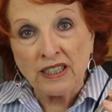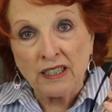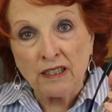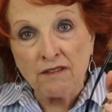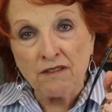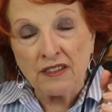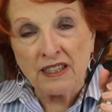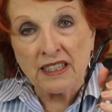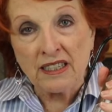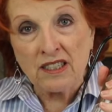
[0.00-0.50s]

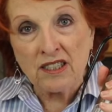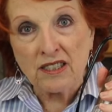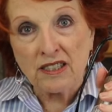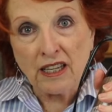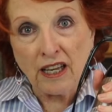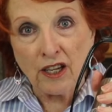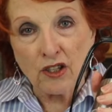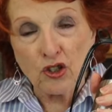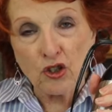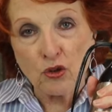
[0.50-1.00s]
give this
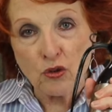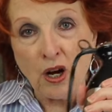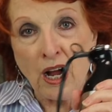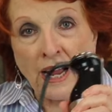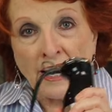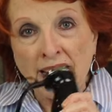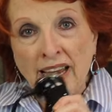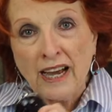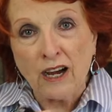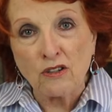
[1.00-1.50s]
a
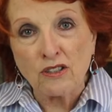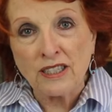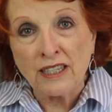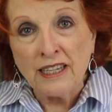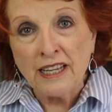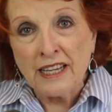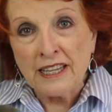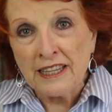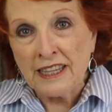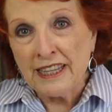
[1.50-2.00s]
tryout.
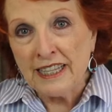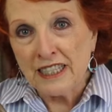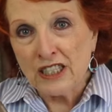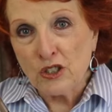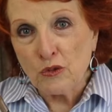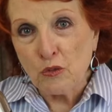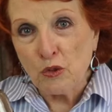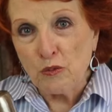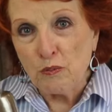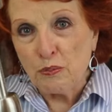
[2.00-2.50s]

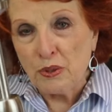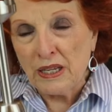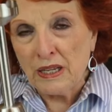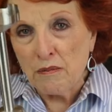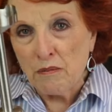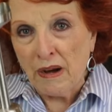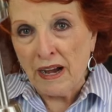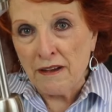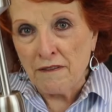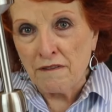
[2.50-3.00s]
This will be
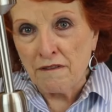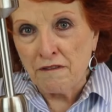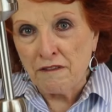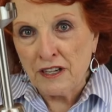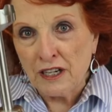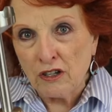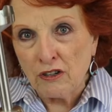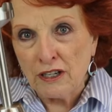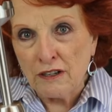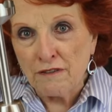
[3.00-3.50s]
my
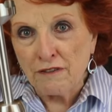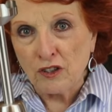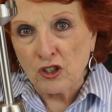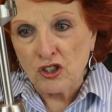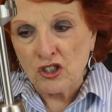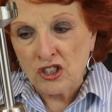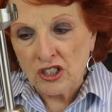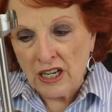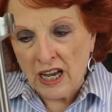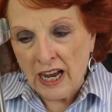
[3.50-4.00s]
very
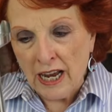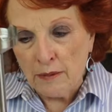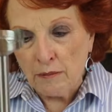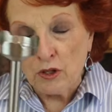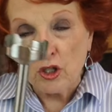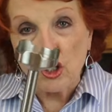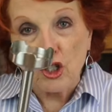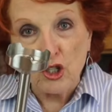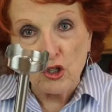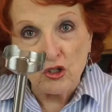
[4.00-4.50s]
first
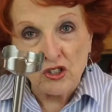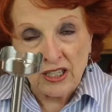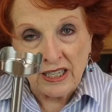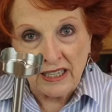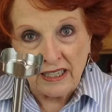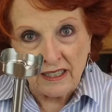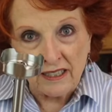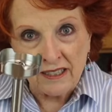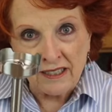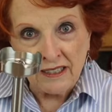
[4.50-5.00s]
time
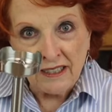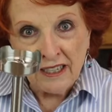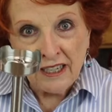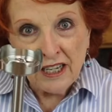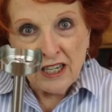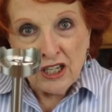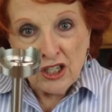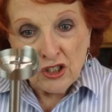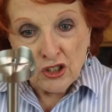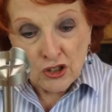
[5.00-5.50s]
using it.
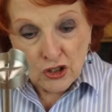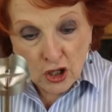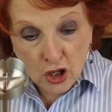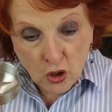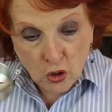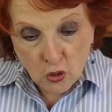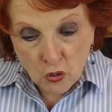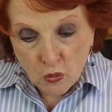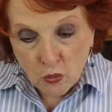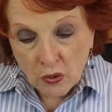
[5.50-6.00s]

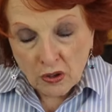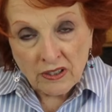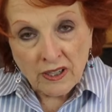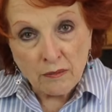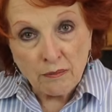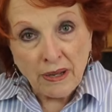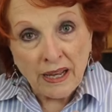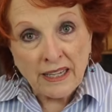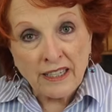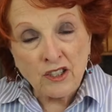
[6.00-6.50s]
So we'll
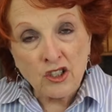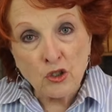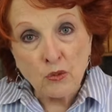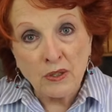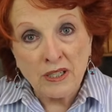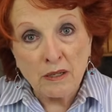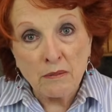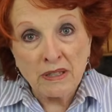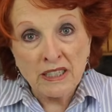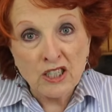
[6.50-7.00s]
come back in
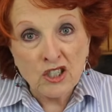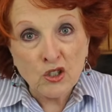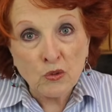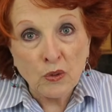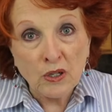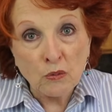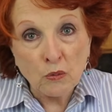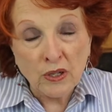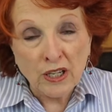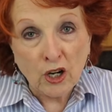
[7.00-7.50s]
20 minutes
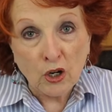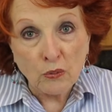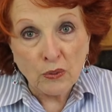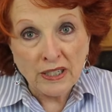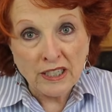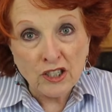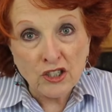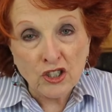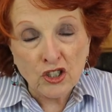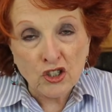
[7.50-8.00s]
when we are
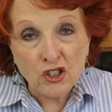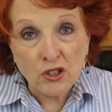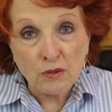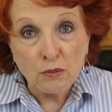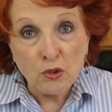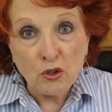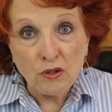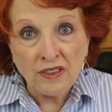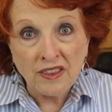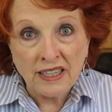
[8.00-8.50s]
ready to
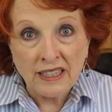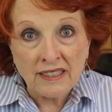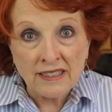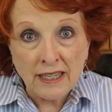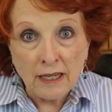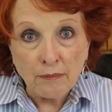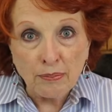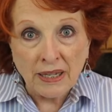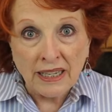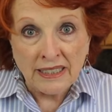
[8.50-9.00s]
smooth things
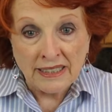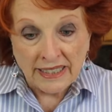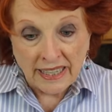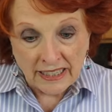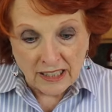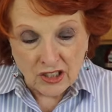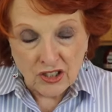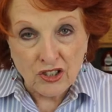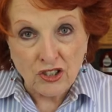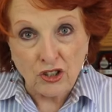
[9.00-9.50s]
up and get it